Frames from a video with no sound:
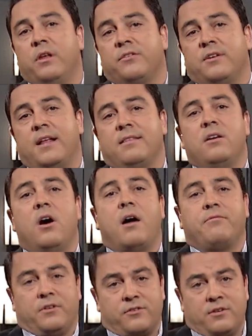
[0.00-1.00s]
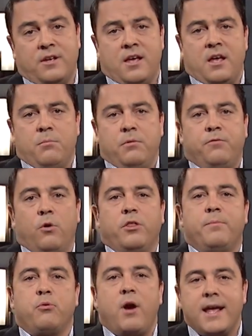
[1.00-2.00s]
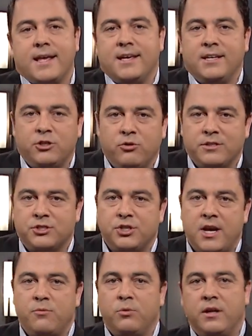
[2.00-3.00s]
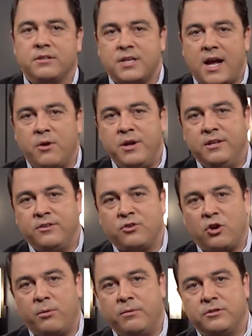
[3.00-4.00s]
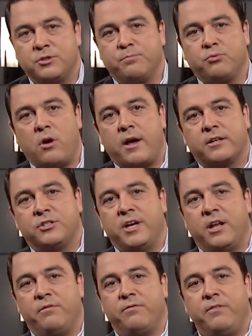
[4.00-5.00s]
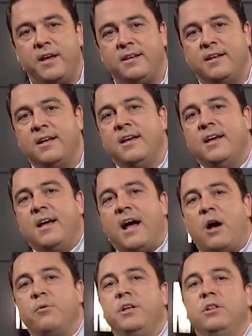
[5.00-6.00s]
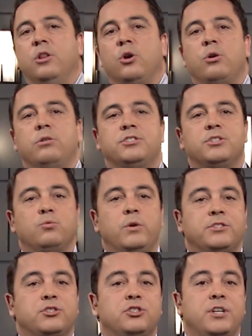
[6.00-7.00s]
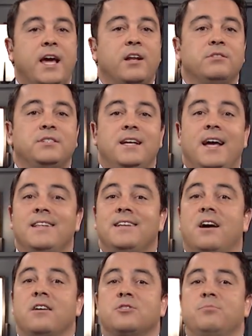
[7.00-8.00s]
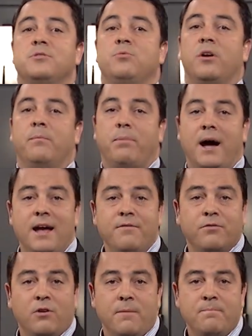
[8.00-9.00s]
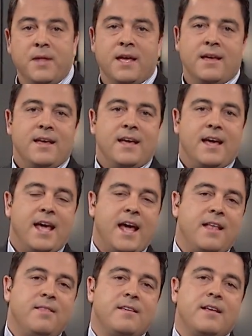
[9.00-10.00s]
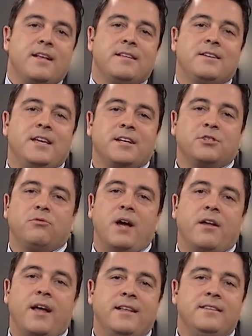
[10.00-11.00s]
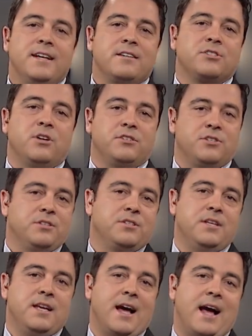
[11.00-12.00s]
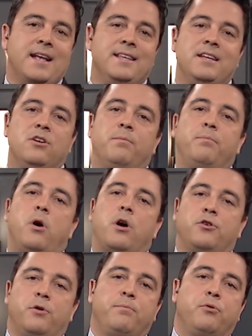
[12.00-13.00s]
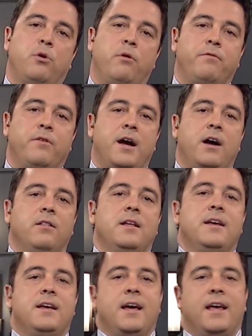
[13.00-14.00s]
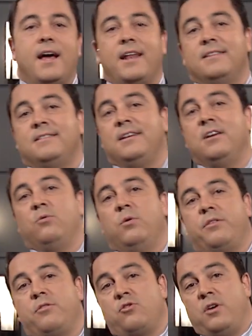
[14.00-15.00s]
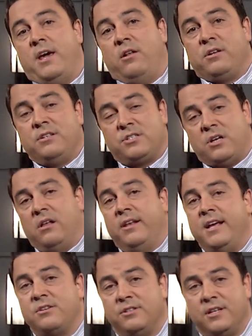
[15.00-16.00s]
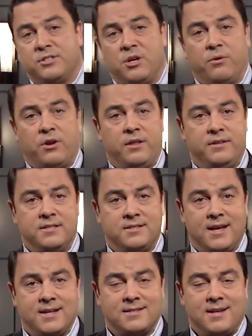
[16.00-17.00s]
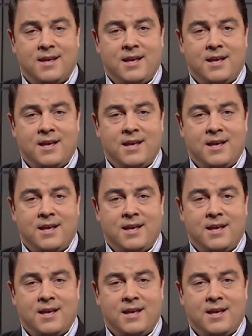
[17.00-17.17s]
us at the office. Before the break, Chris shared with us how he determines product channel fit, how he learns which channels the end customers want to buy from, and kicked around ideas such as the ideal partner profile and how to deal with channel consolidation that's going on these days.